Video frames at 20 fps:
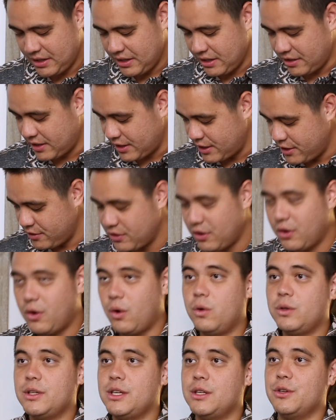is that he's the
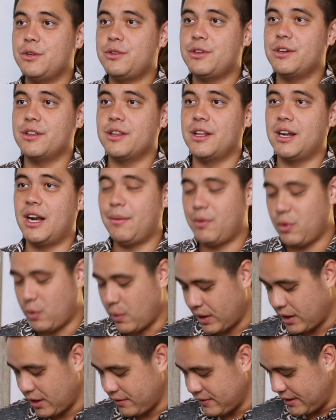only luthier that I'm
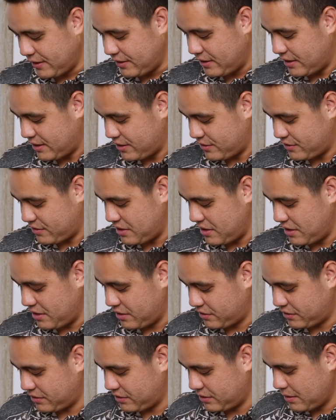aware of that does
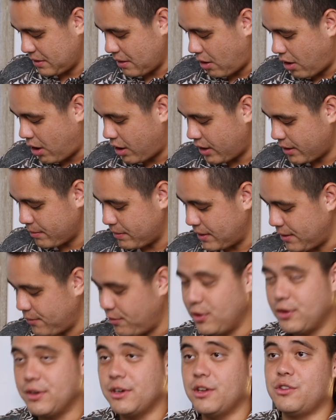this arm
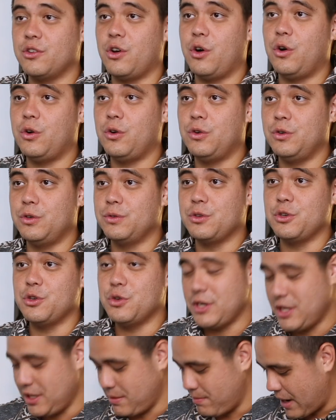bevel in his own
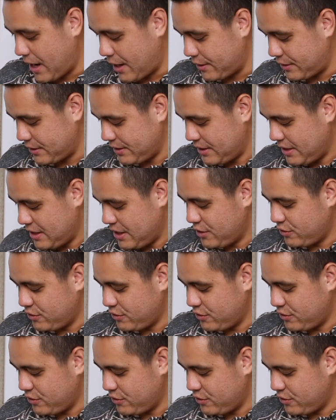unique manner.